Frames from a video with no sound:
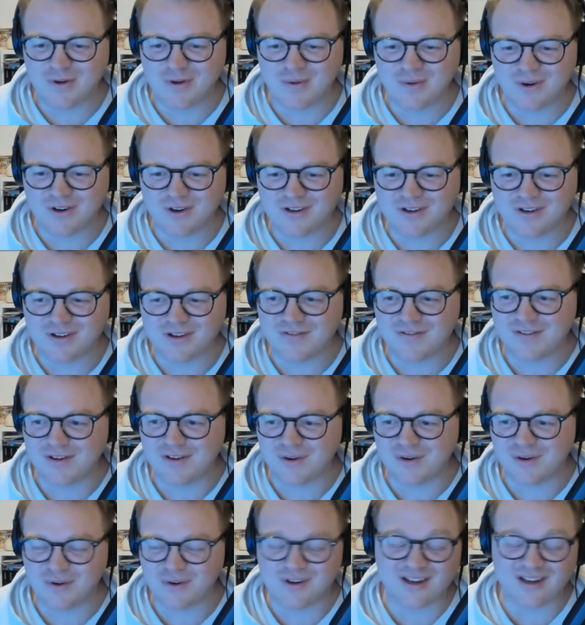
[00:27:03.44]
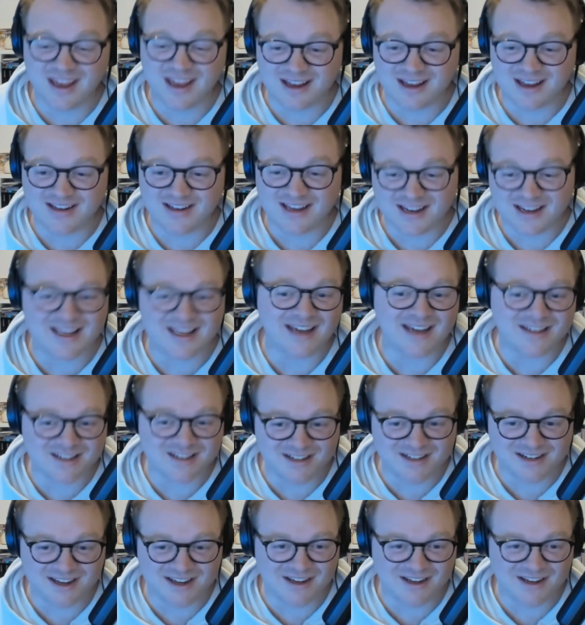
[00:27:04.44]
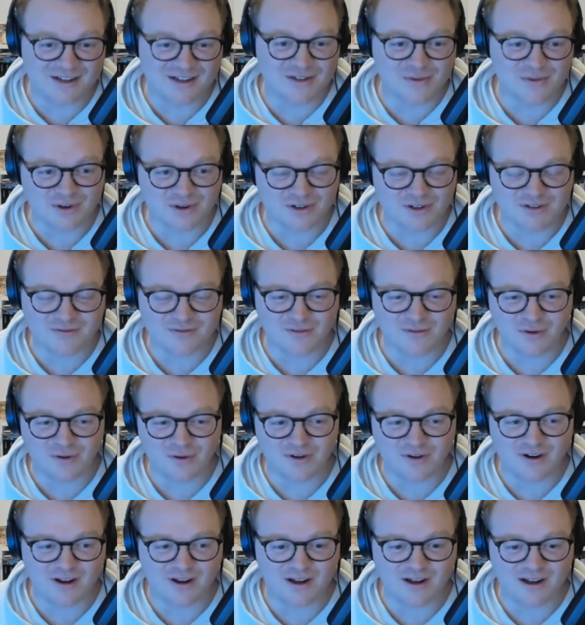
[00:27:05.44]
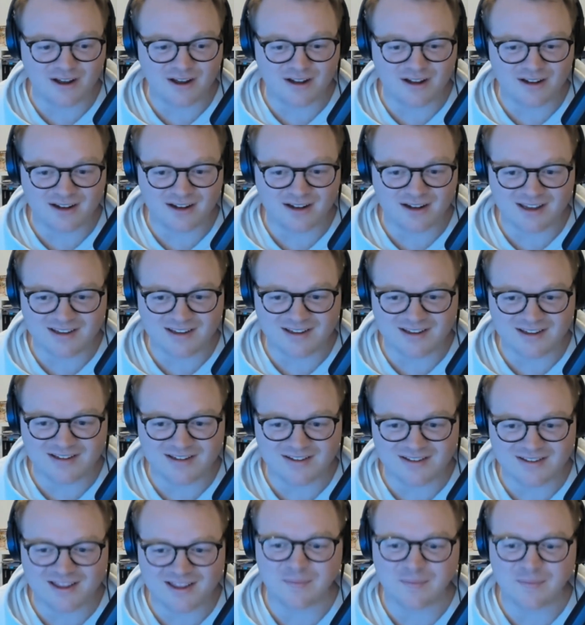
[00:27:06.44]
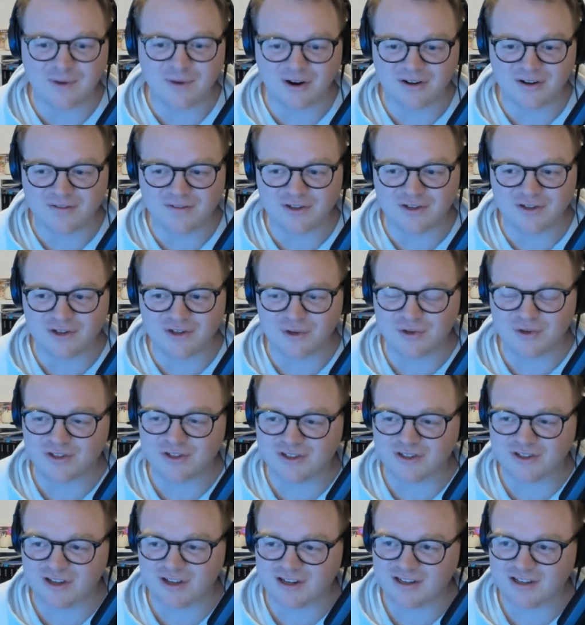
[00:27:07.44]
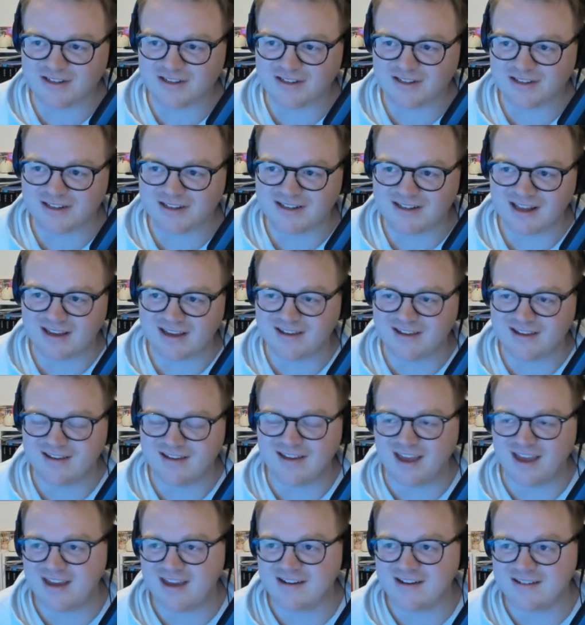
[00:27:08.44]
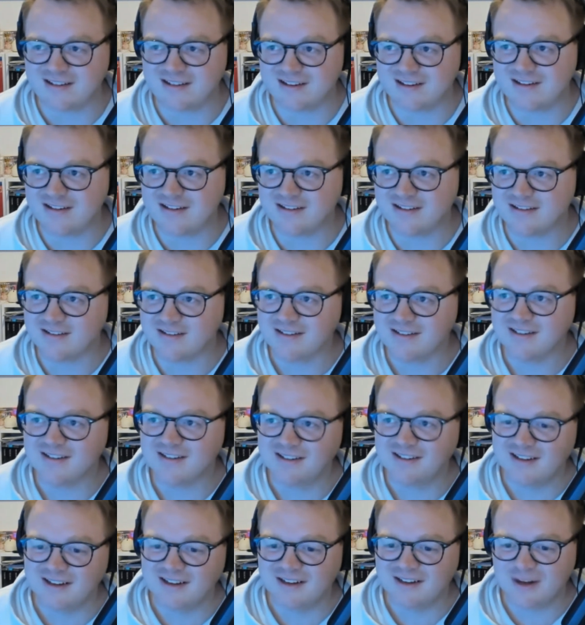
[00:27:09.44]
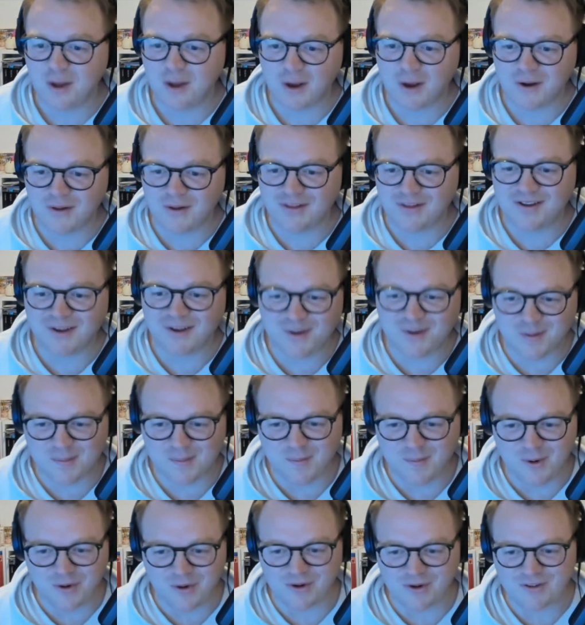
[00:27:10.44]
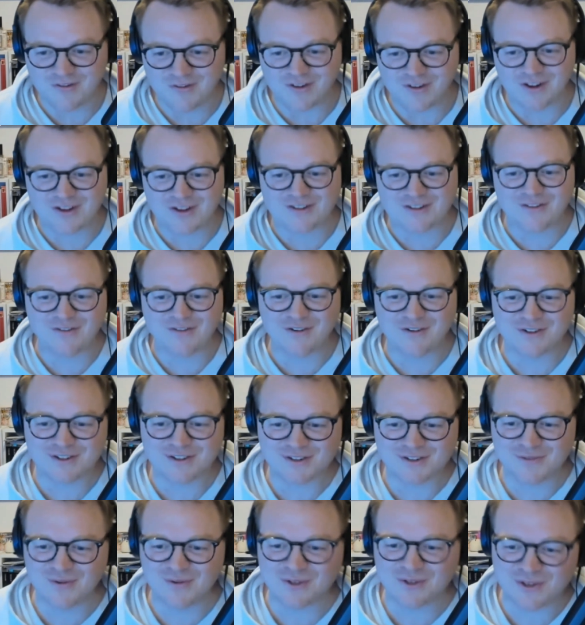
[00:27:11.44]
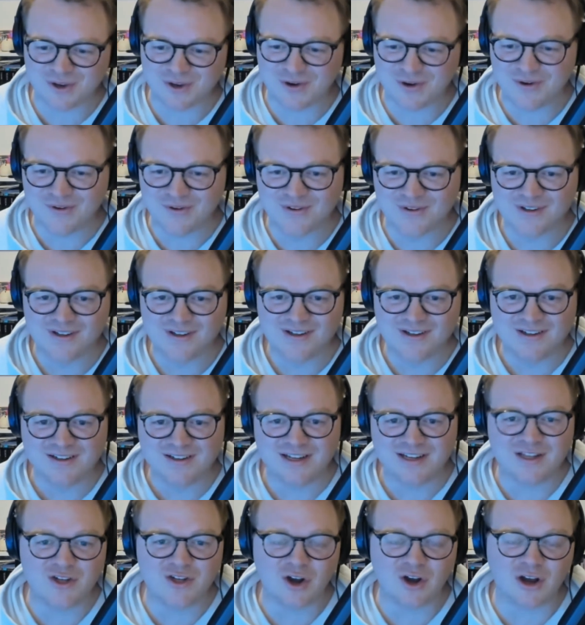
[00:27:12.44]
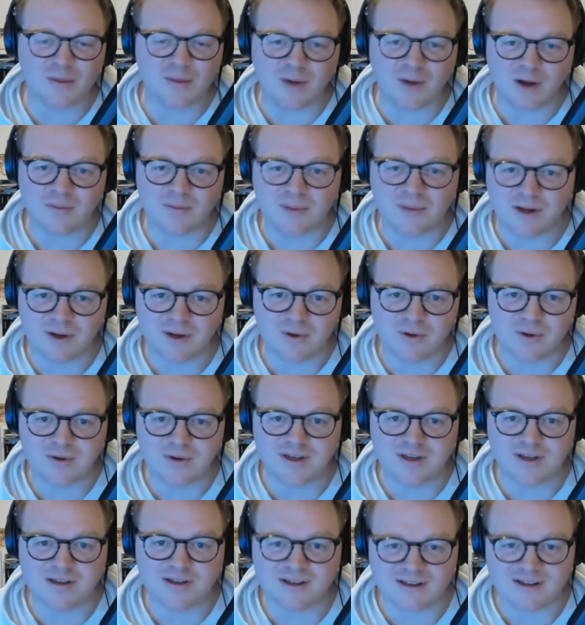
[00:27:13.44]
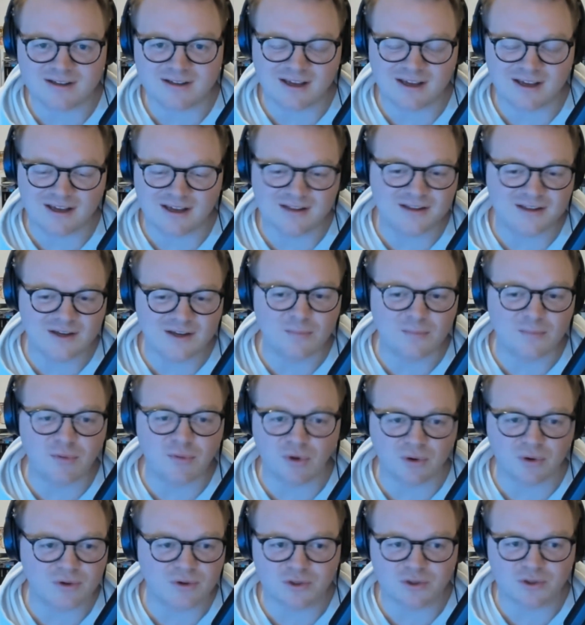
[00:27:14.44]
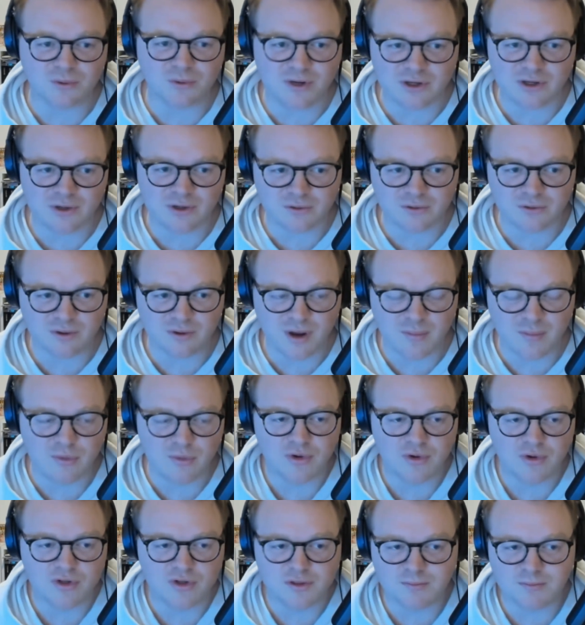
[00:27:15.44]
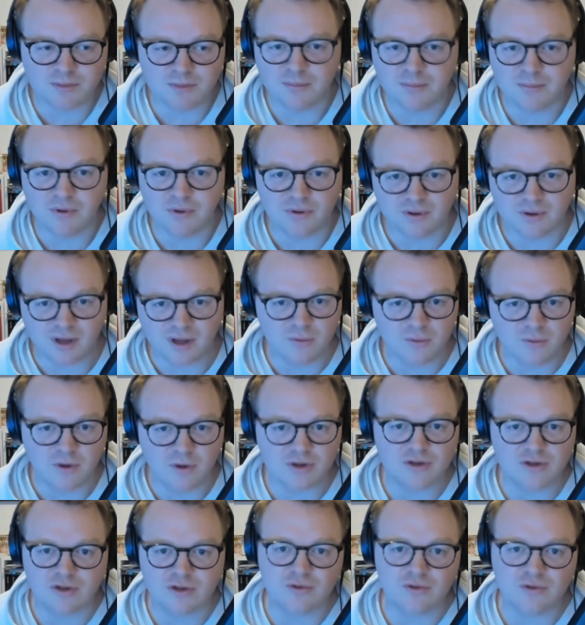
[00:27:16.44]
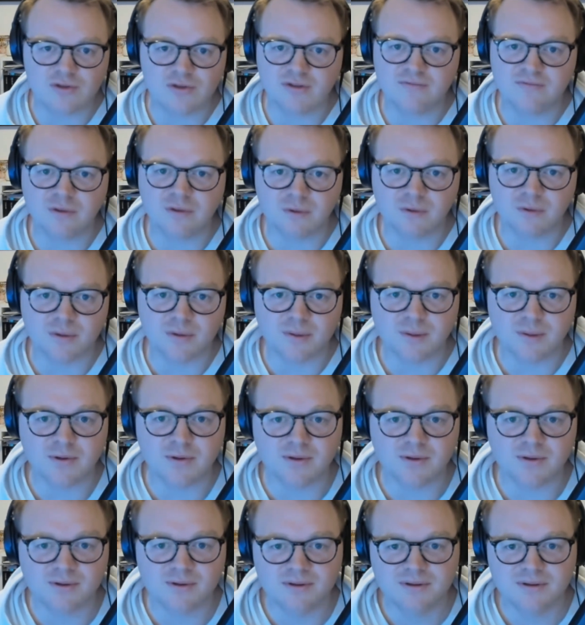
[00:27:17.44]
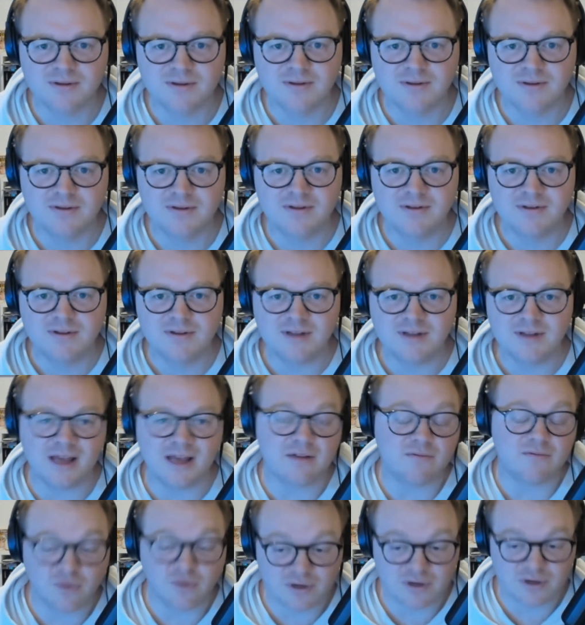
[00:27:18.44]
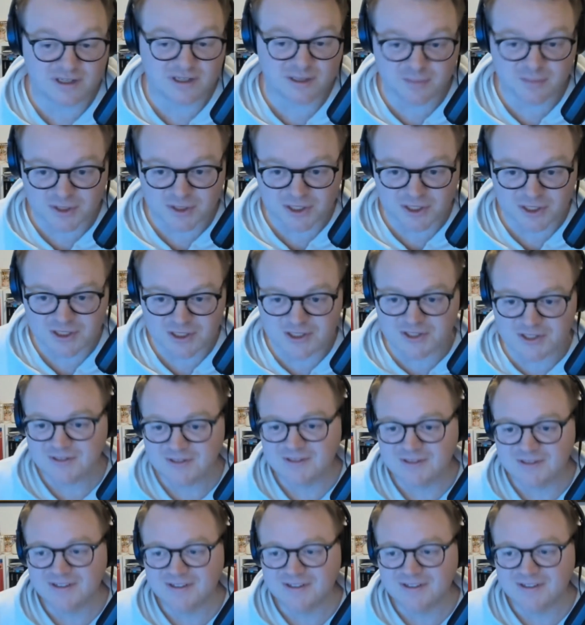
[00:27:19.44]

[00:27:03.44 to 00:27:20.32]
word of it's actually the English word for like that part of the social studies. It's like Kant and like all the moral philosophers. So Rousseau, they talk about pedagogy. It's like the approach when you approach people and want to do something with people. Mm-hmm. Like, for example, teach.